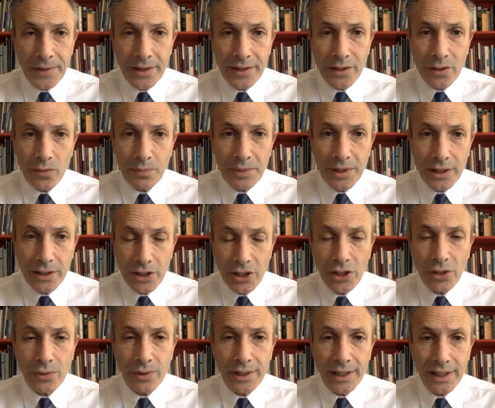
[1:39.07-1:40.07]
And there'll be a
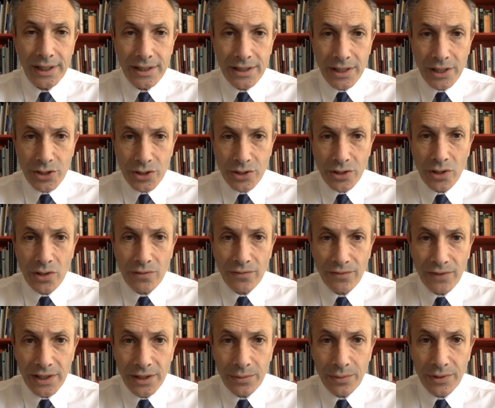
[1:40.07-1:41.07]
Q&A session,
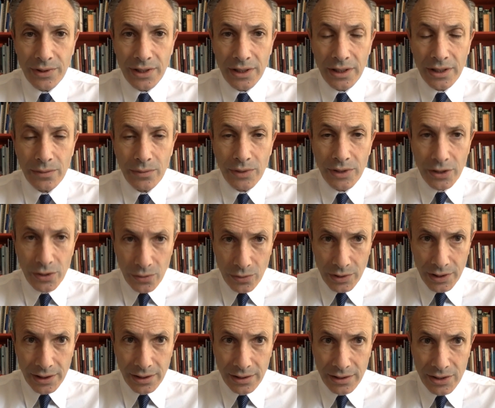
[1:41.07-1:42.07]
hopefully, with the
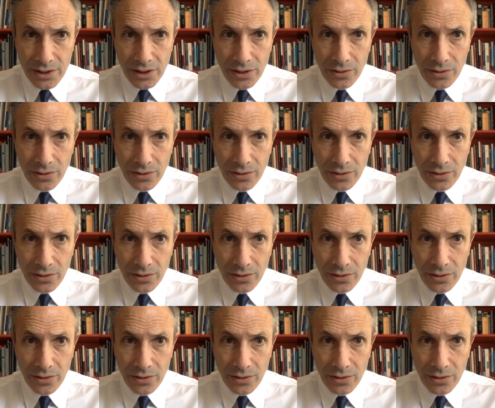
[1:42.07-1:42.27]
audience.